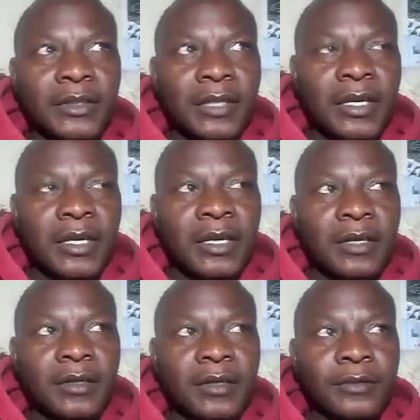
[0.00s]

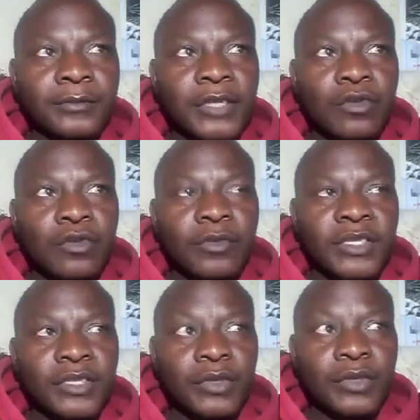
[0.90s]
The
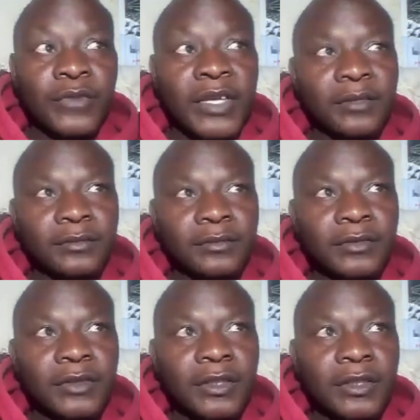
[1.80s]
accommodation was fine.
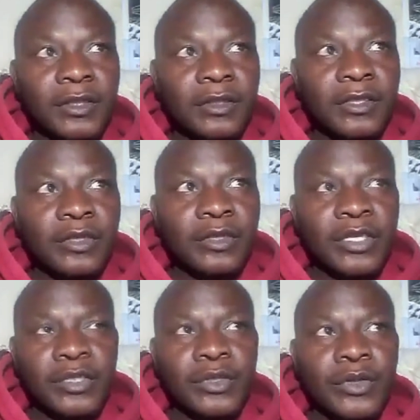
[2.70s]
The
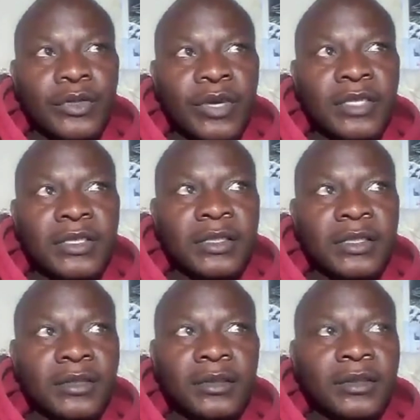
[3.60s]
location was alright.
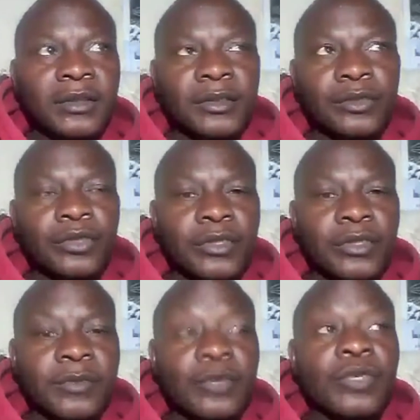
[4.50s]
Situation
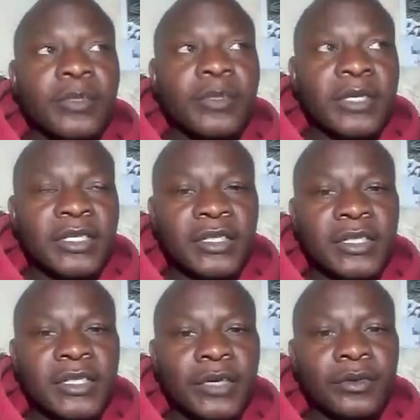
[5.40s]
but do the banish in the
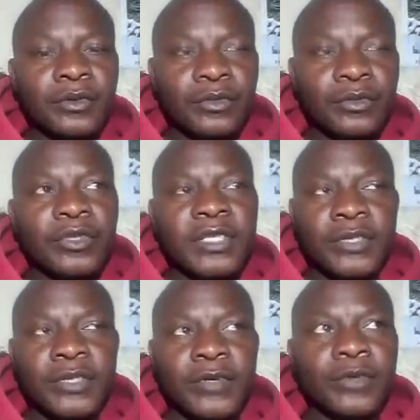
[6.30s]
town, which is that's
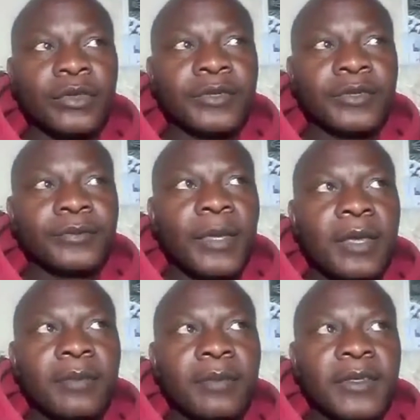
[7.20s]
very good.
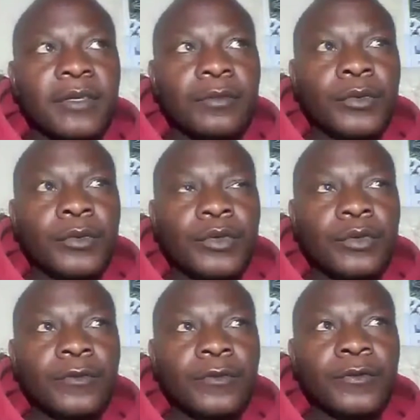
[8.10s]
But then because
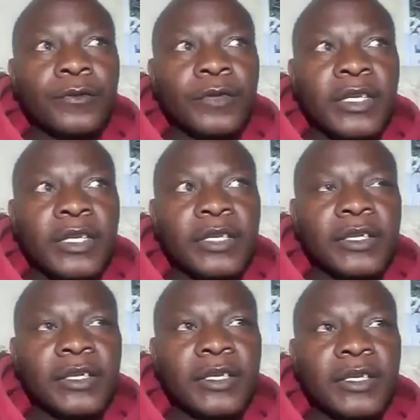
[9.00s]
of
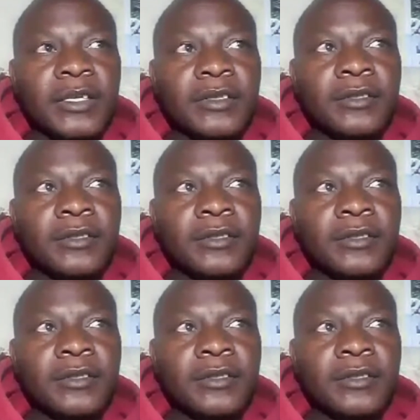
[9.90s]
like